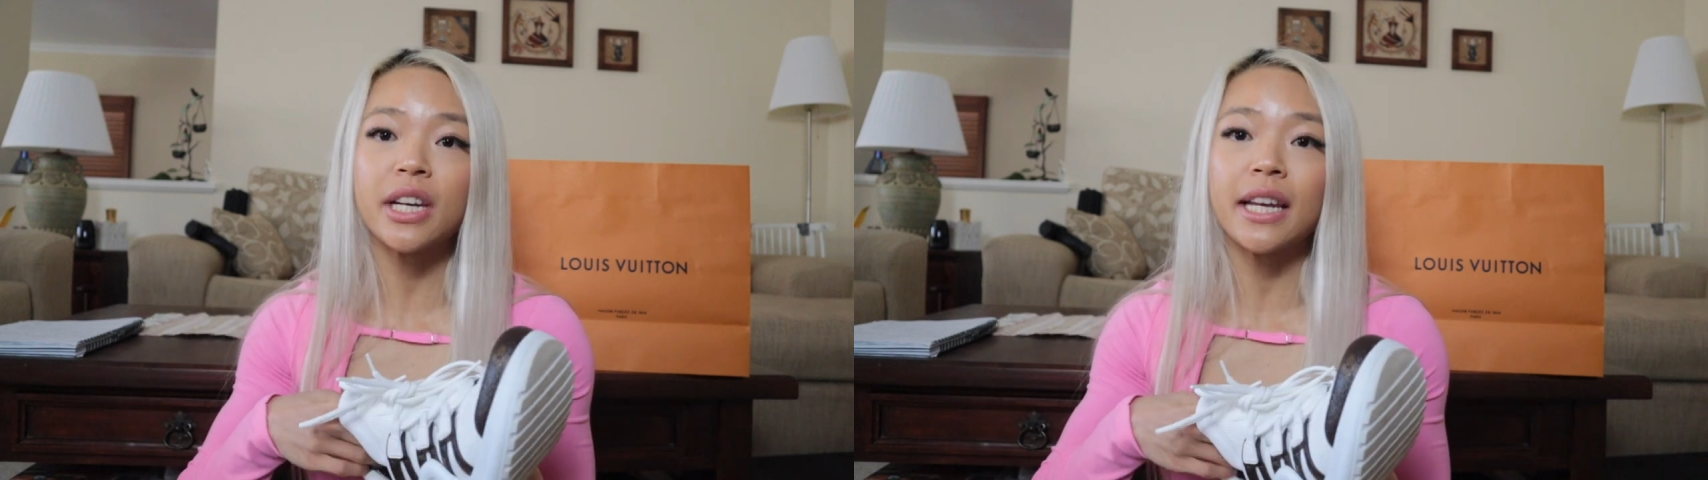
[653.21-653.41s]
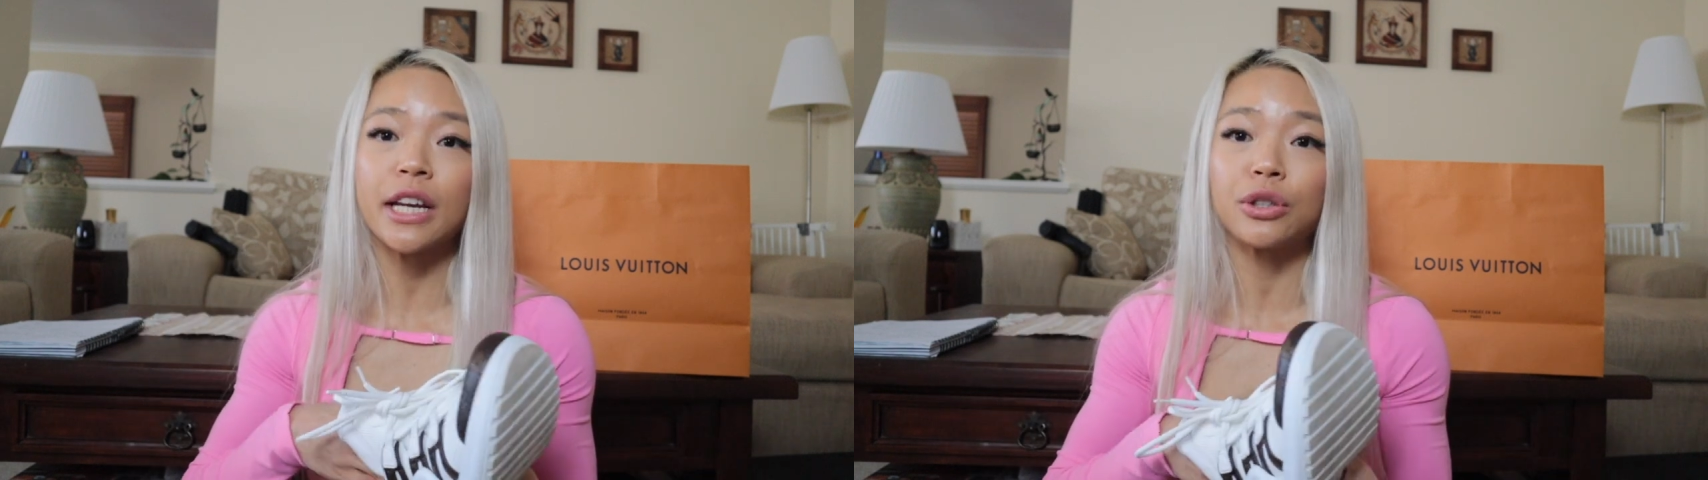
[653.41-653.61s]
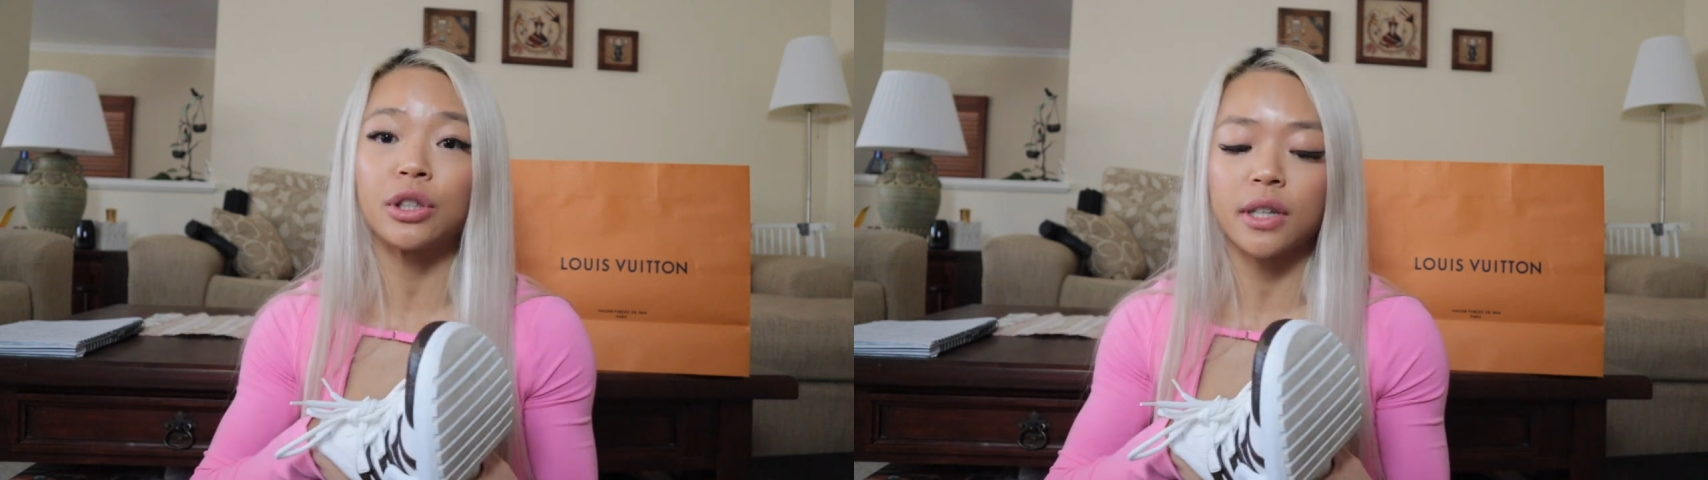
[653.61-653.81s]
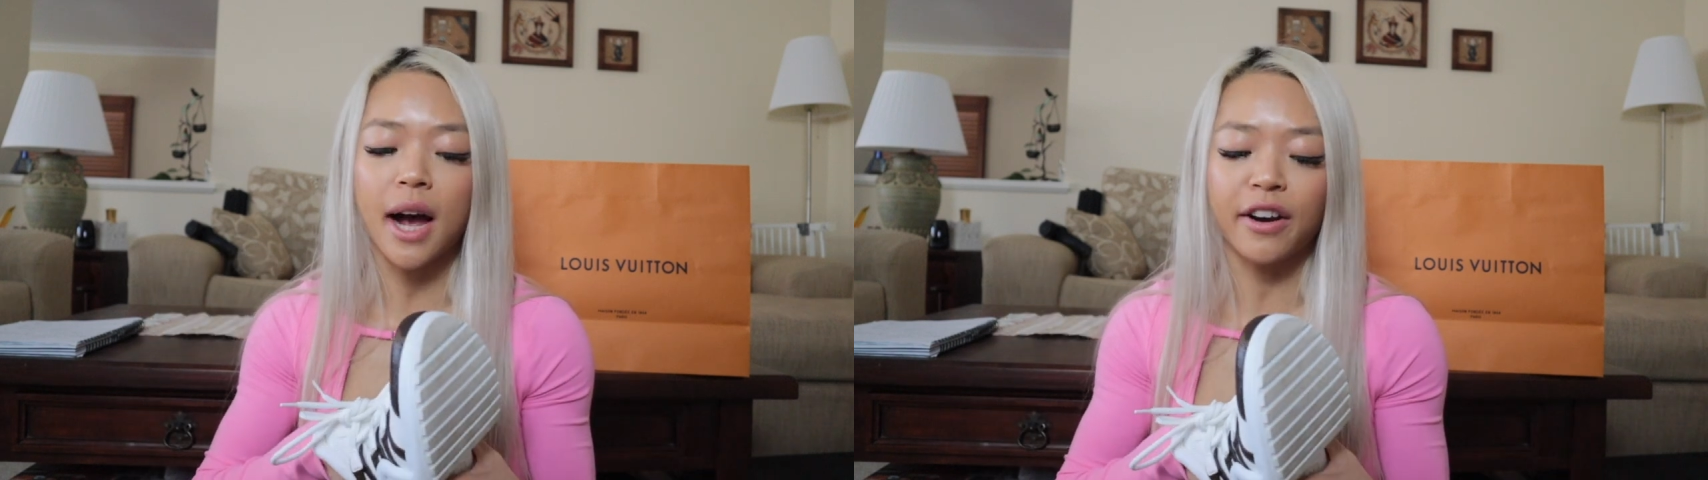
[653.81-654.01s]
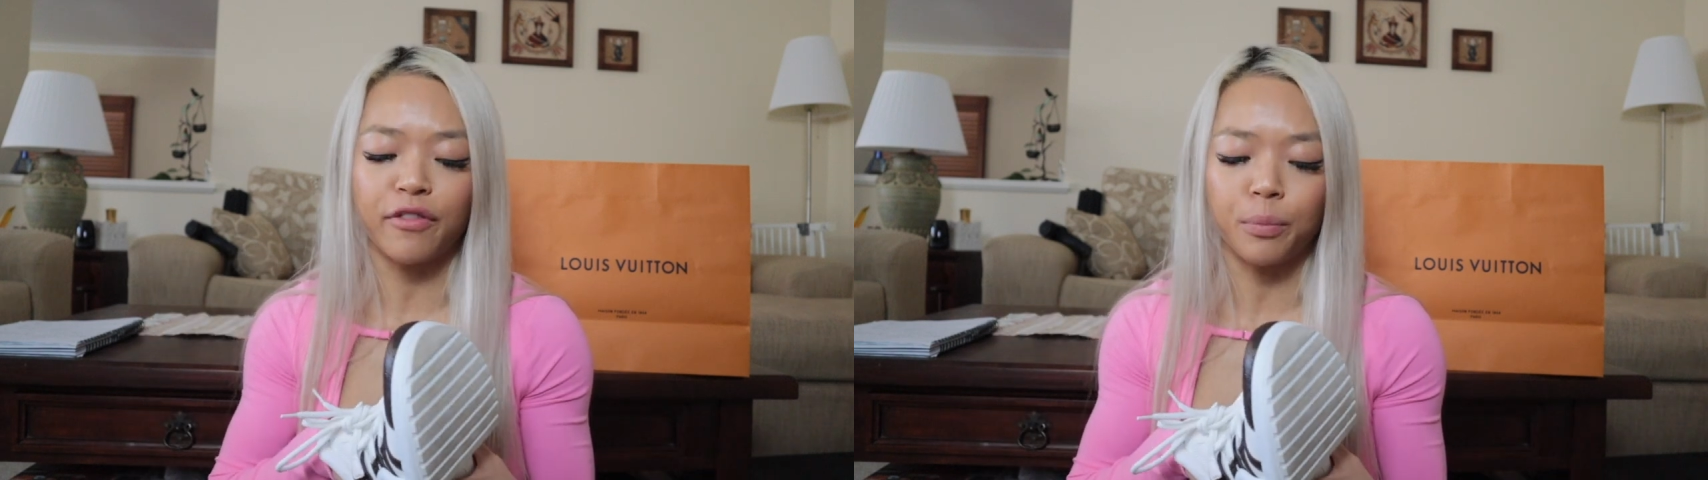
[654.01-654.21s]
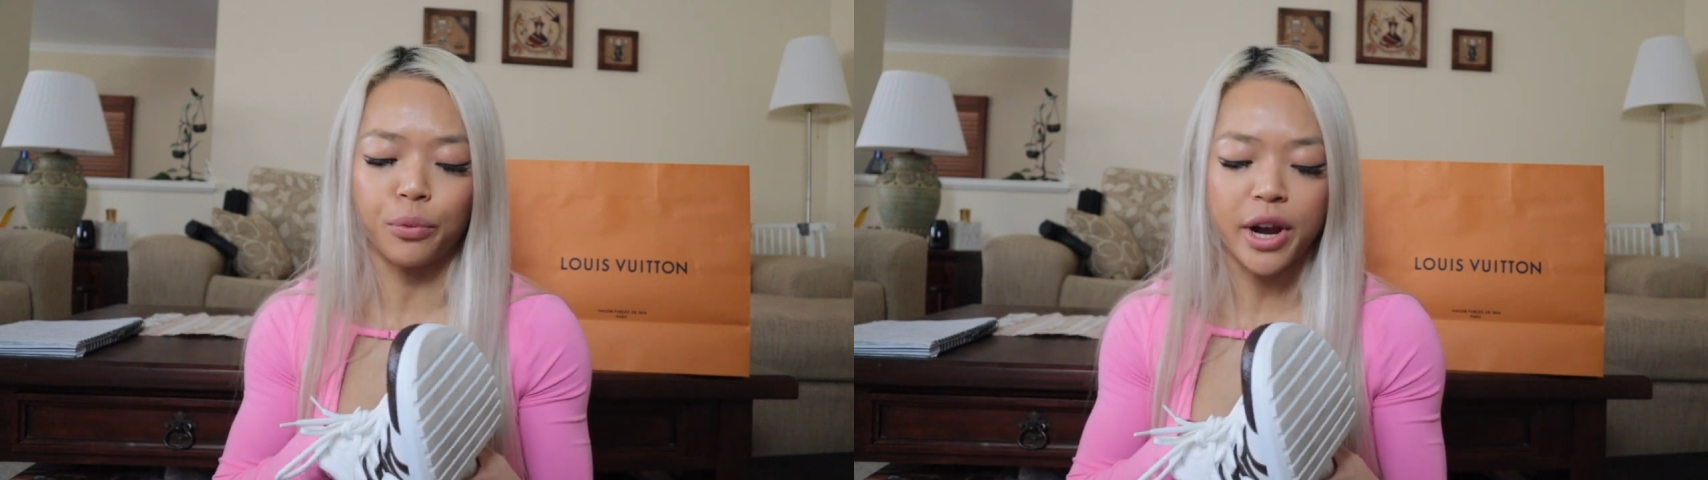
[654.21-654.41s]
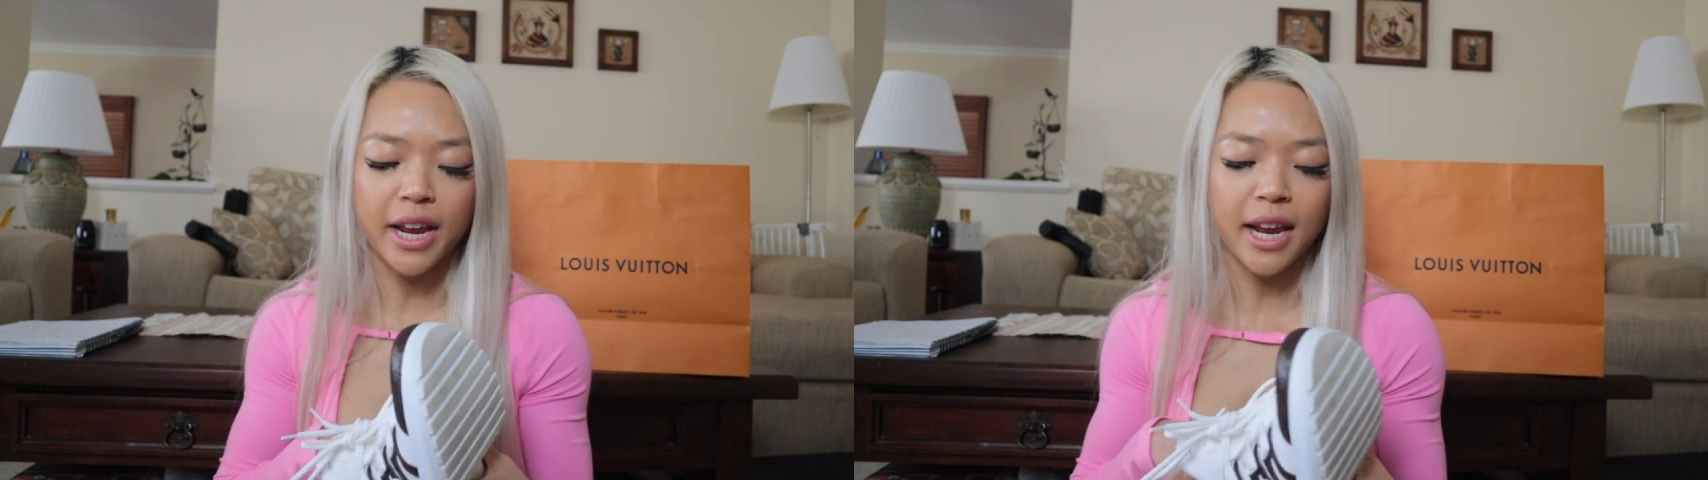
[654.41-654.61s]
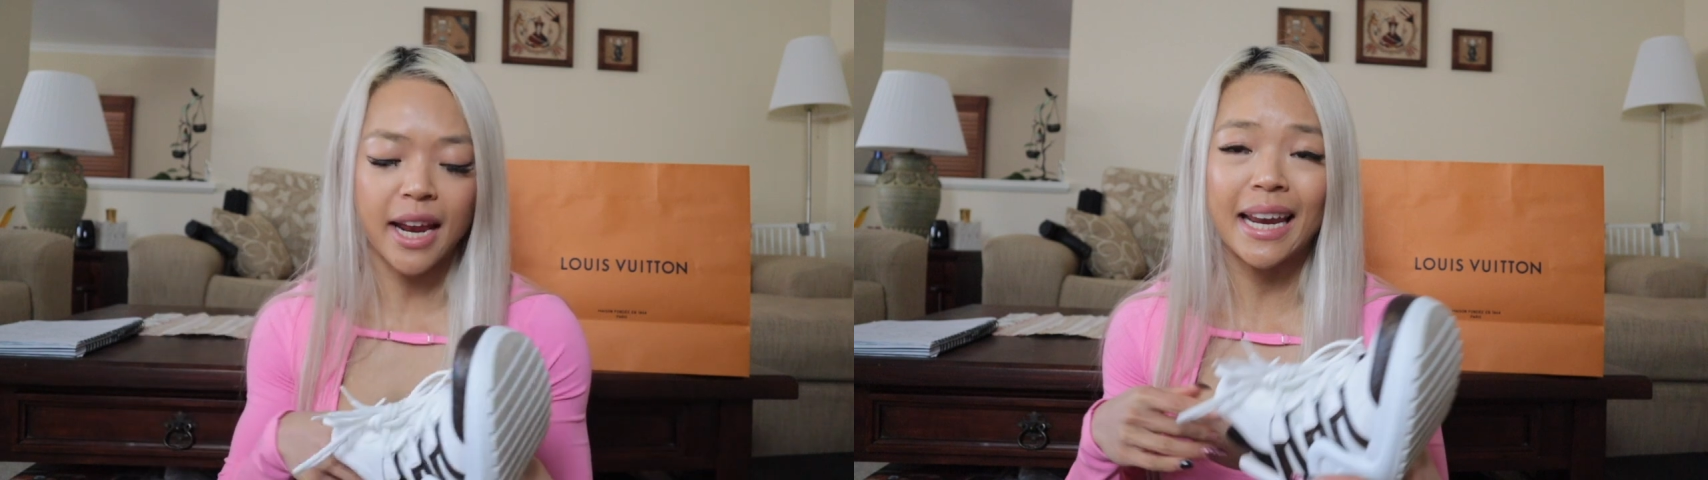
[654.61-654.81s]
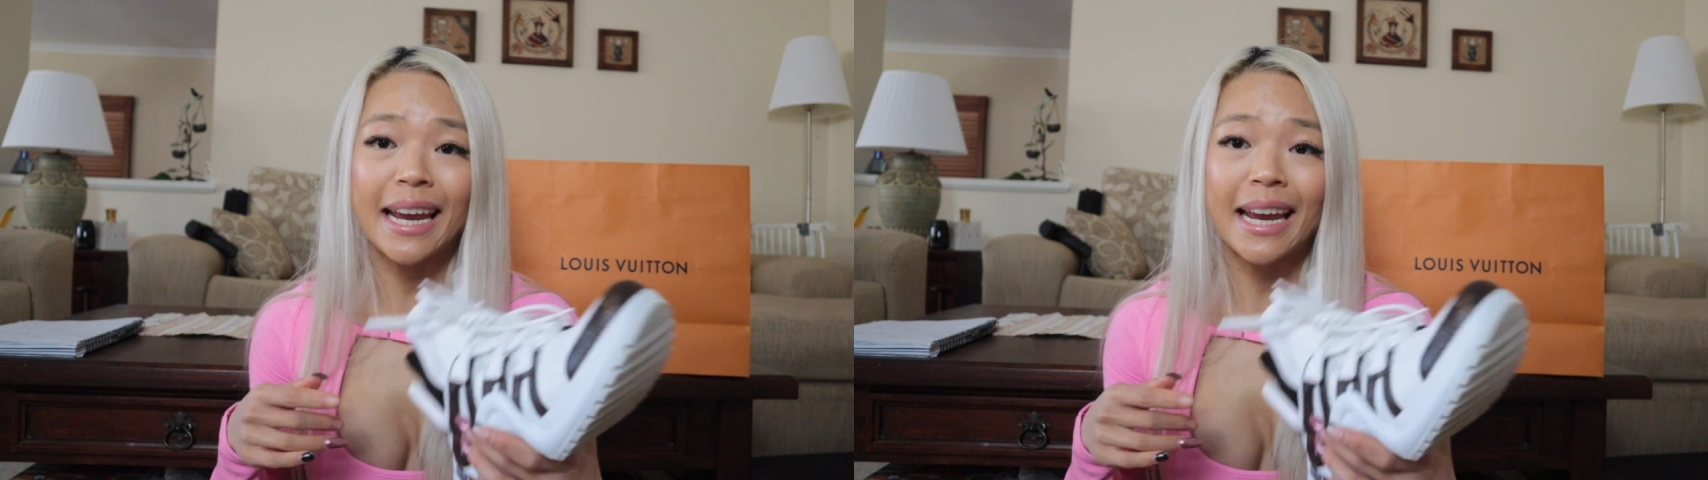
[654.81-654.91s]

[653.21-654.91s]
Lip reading: need to kind of break it in.